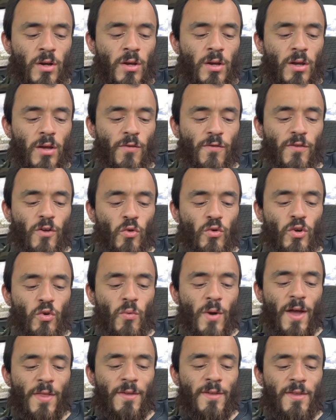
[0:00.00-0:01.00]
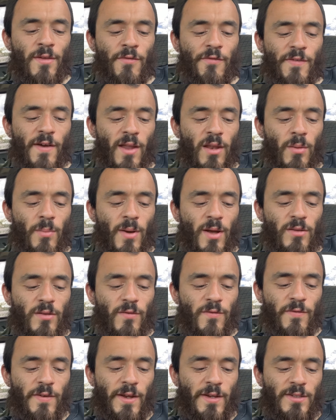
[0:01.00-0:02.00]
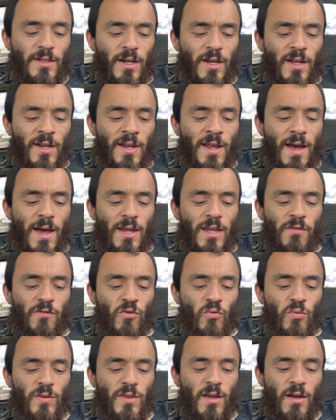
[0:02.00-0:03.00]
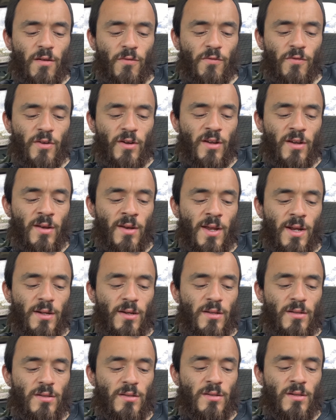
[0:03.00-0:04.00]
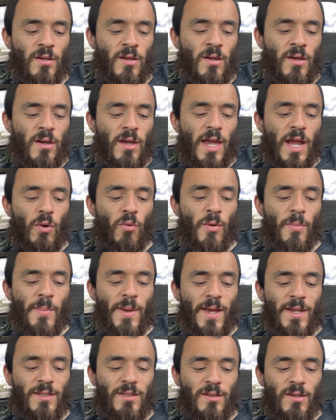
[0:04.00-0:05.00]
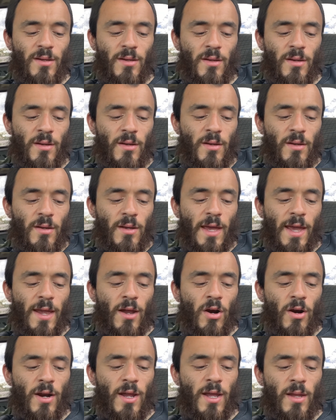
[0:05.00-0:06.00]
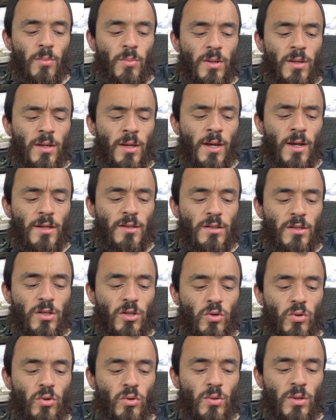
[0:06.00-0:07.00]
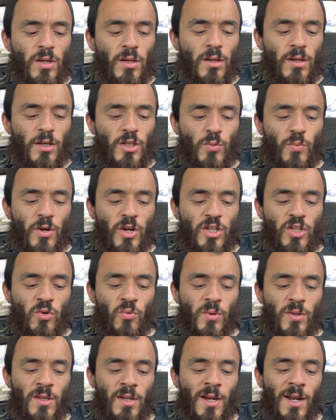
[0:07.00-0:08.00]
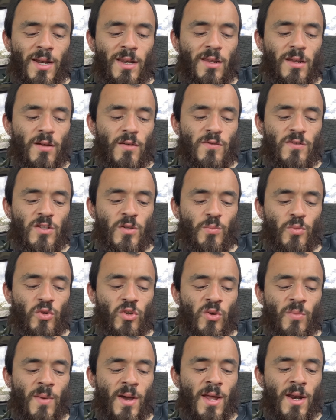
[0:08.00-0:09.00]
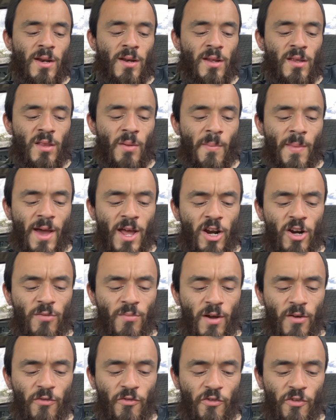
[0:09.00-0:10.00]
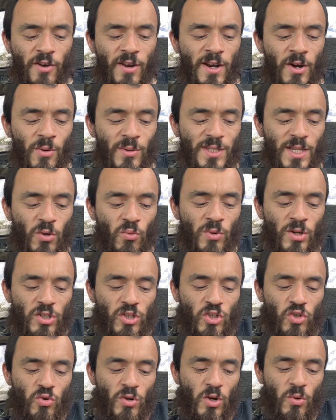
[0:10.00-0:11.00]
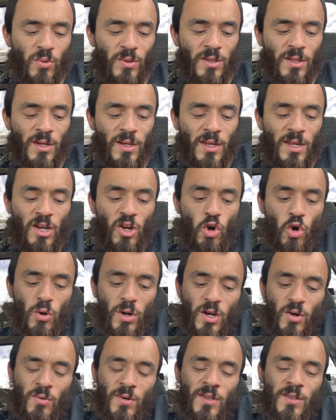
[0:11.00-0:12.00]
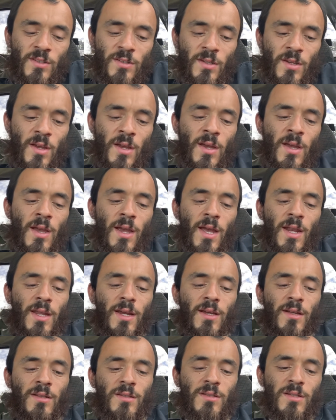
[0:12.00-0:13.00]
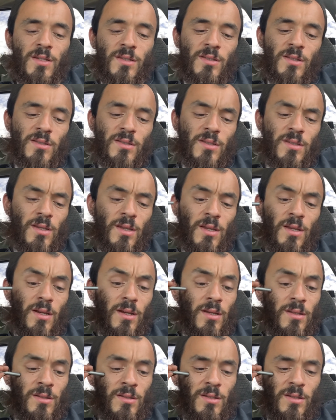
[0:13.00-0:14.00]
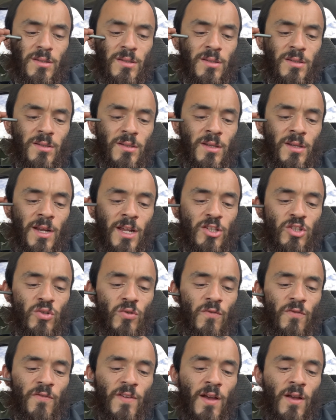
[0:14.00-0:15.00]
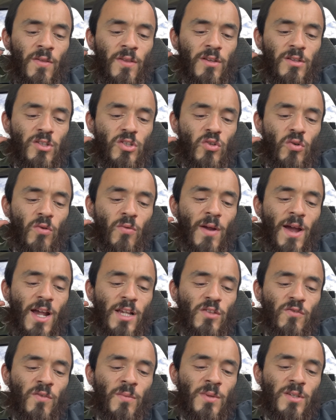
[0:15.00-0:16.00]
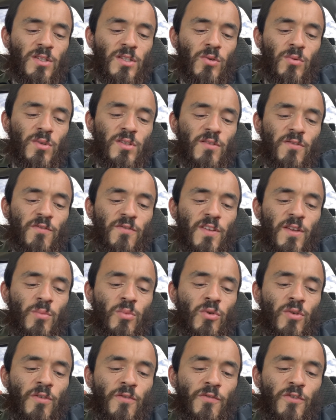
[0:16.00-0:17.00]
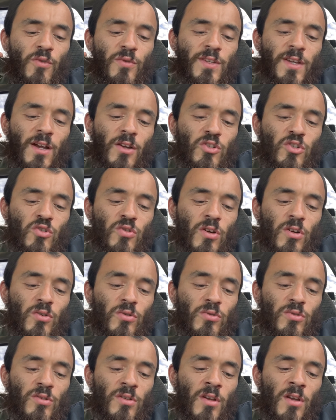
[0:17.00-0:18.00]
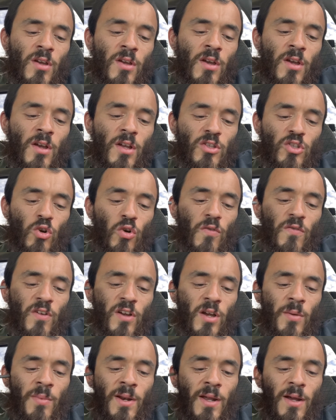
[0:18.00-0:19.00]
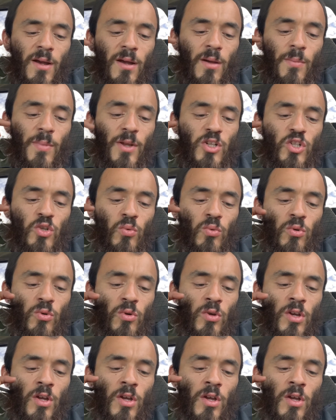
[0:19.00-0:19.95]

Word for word: It floated rather than fell about the face. I could not, even with effort, connect its arabesque, A-R-A-B-S-Q-U-E, expression with an idea of simple humanity. In the manner of my friend, I was at once struck with an incoherence and inconsistency, inconsistency, and I soon found this to arise from a series of feeble and futile struggles to overcome an habitual